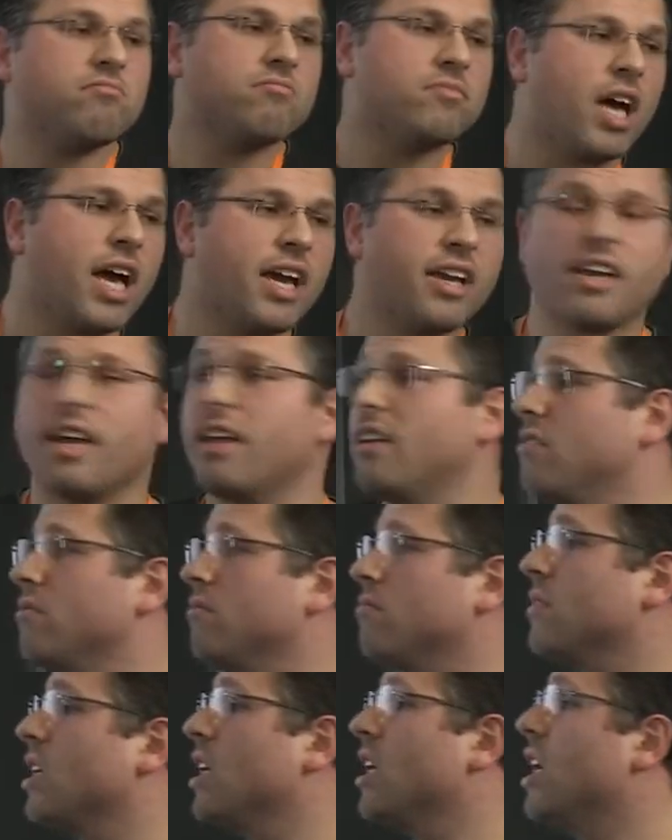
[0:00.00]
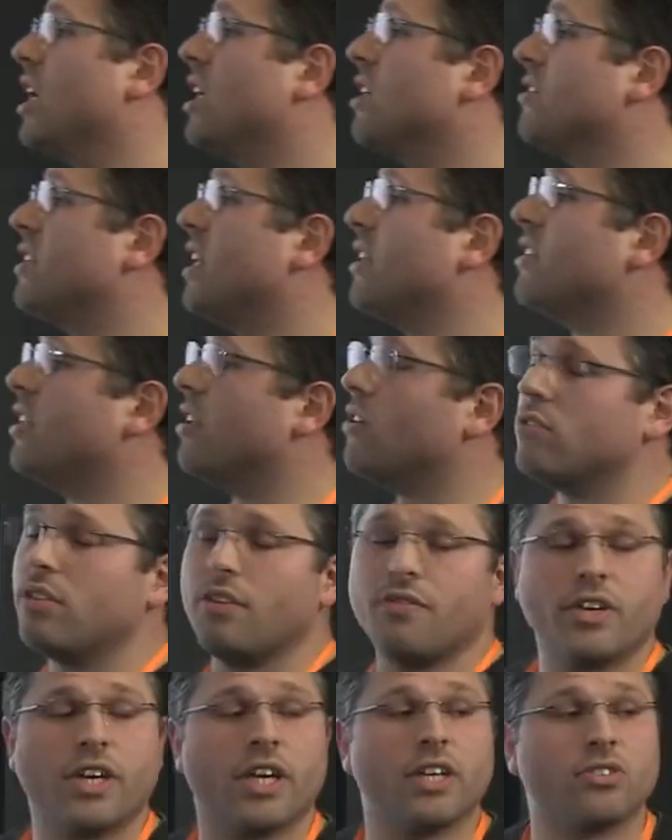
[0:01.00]
I can send a
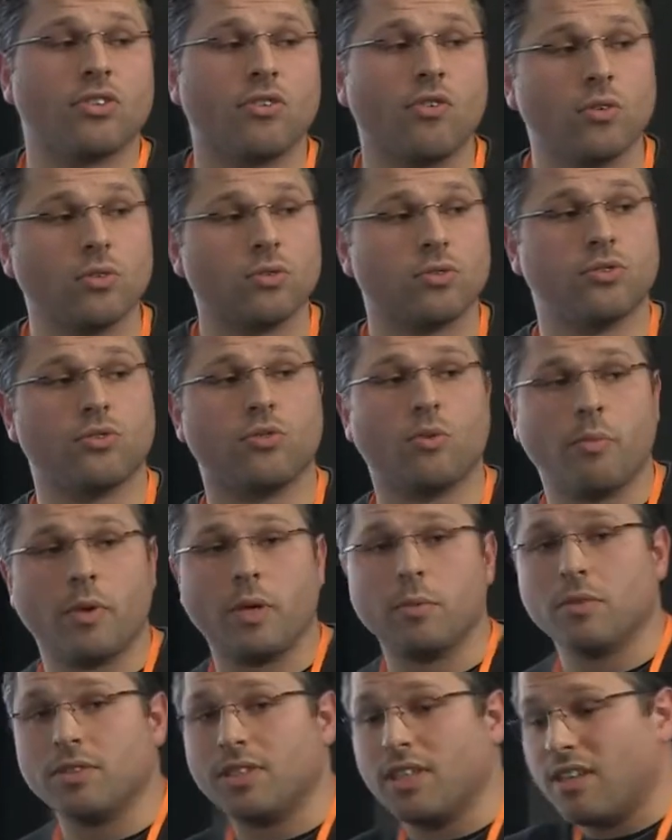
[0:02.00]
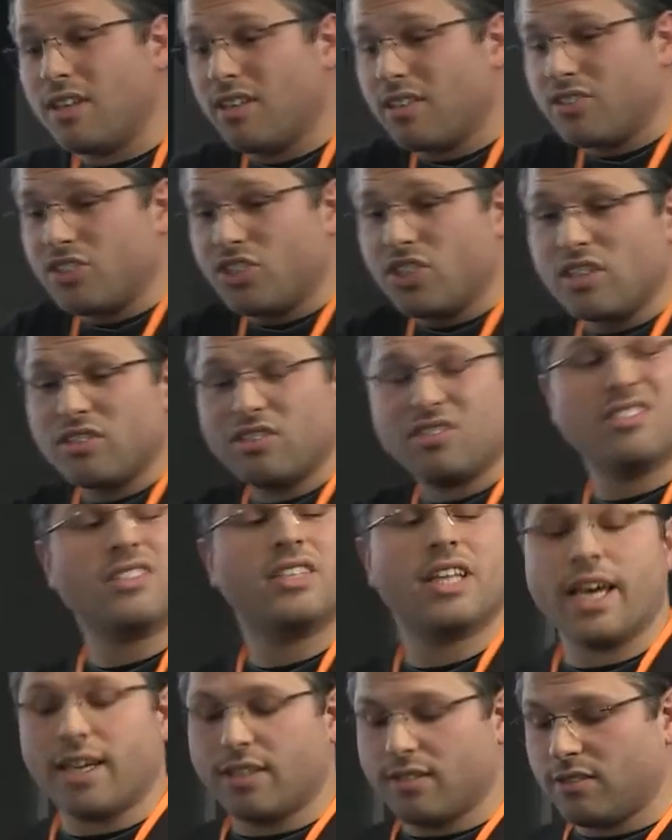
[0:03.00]
notification also to people that are just
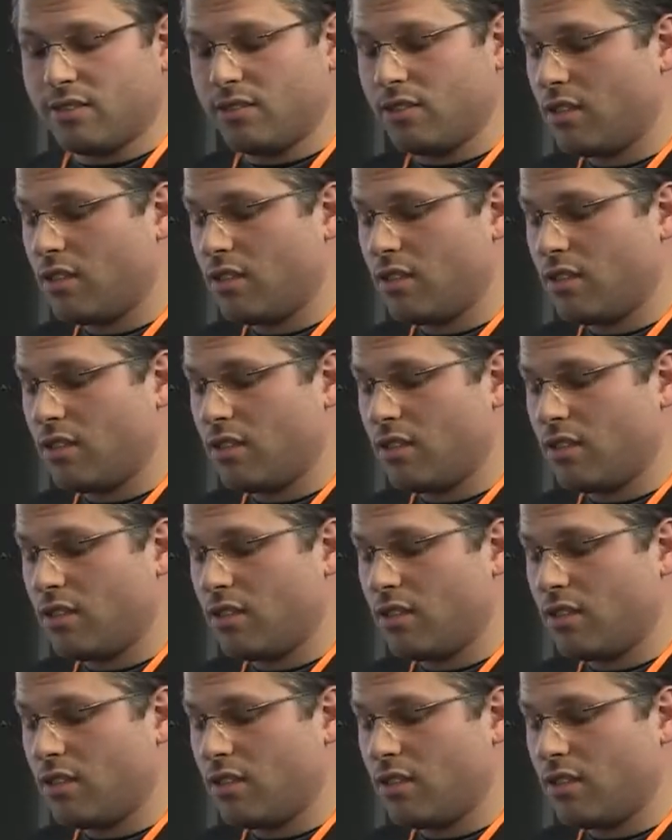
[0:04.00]
net